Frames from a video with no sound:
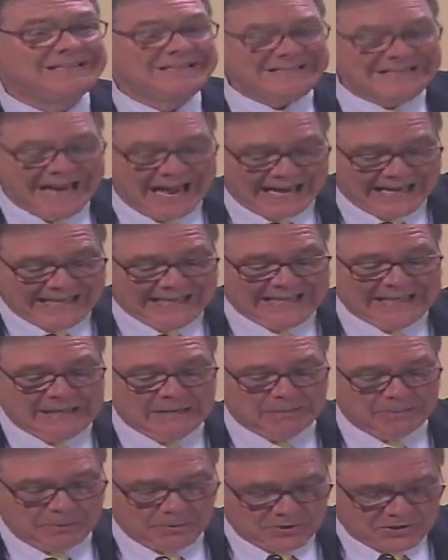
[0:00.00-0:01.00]

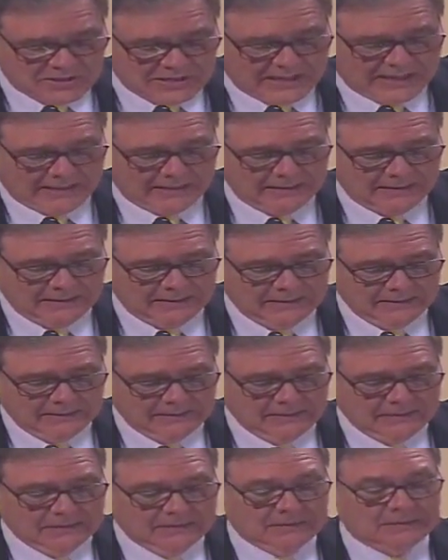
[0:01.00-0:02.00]
90%.
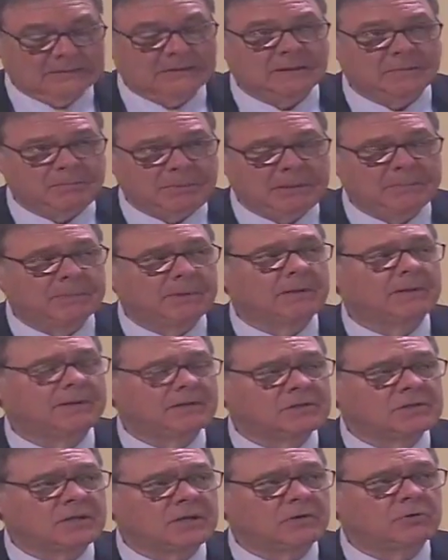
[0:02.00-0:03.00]
The people in
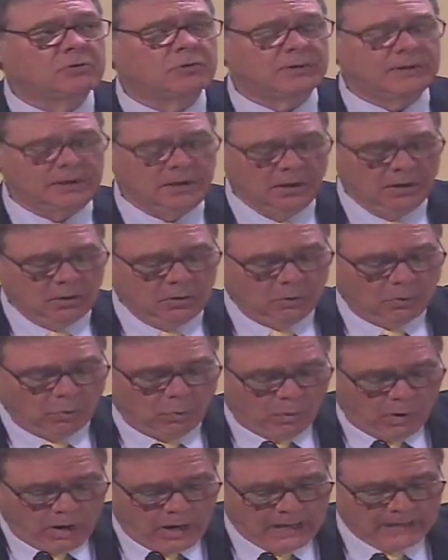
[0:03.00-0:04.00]
this country
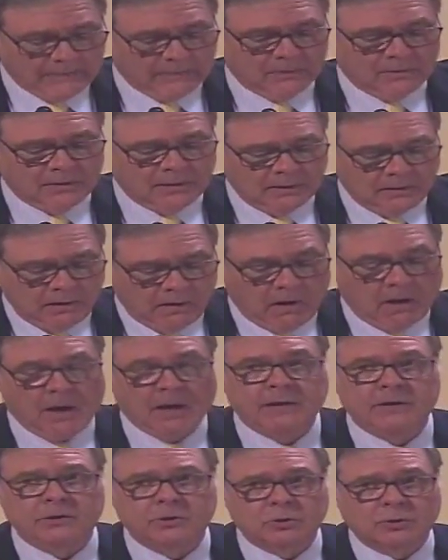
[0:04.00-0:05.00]
want the
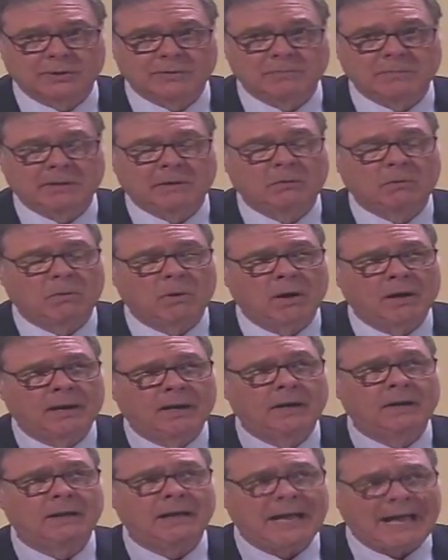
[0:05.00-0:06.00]
law to treat
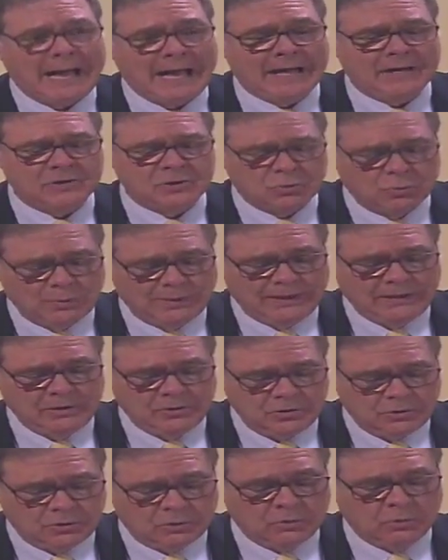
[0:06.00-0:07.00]
marijuana as we
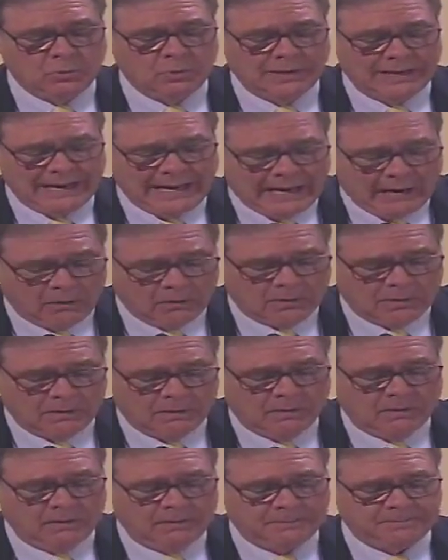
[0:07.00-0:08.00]
do
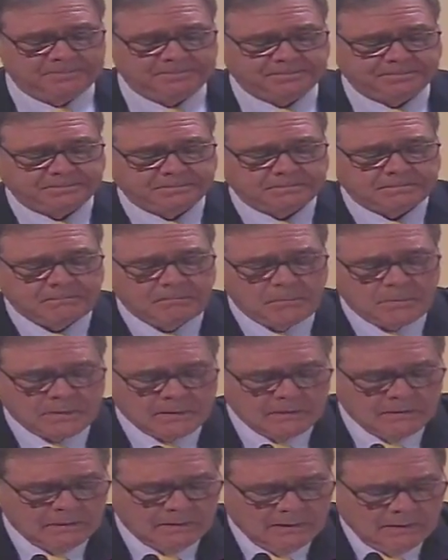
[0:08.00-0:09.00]
alcohol.
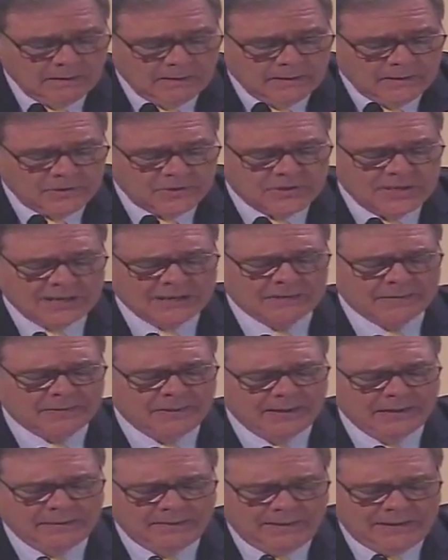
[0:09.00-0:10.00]
The second
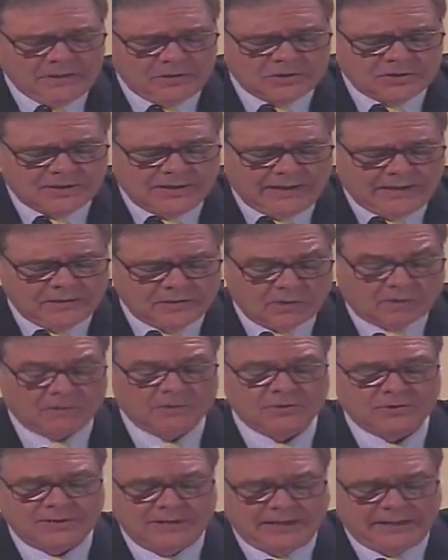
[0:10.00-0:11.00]
thing in these states,
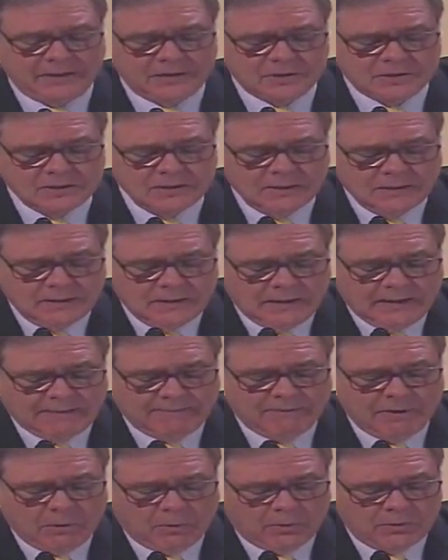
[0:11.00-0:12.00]
our states,
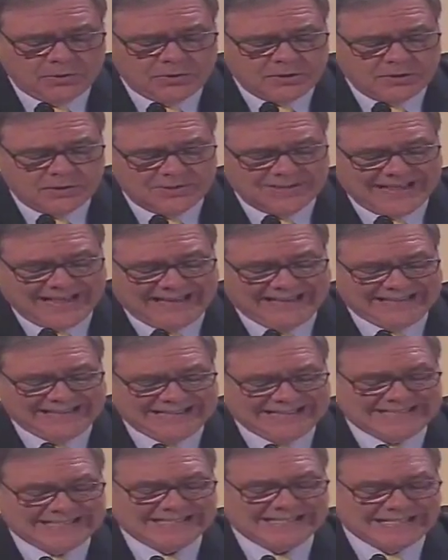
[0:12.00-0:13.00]
have noticed is that it
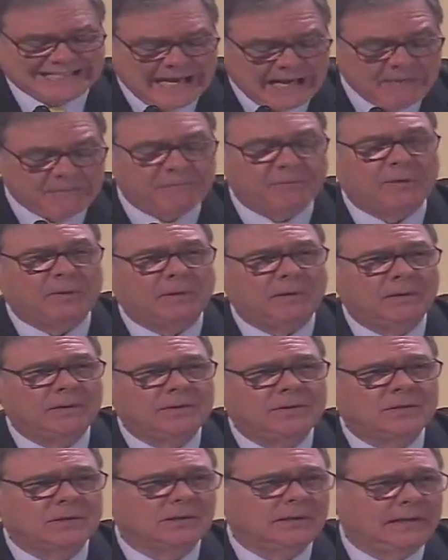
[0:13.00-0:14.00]
is safer
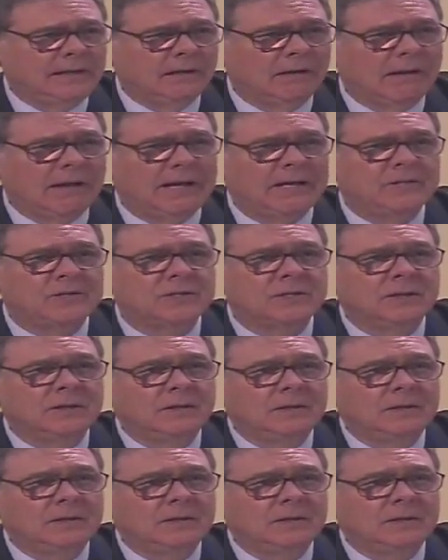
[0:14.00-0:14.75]
to legalize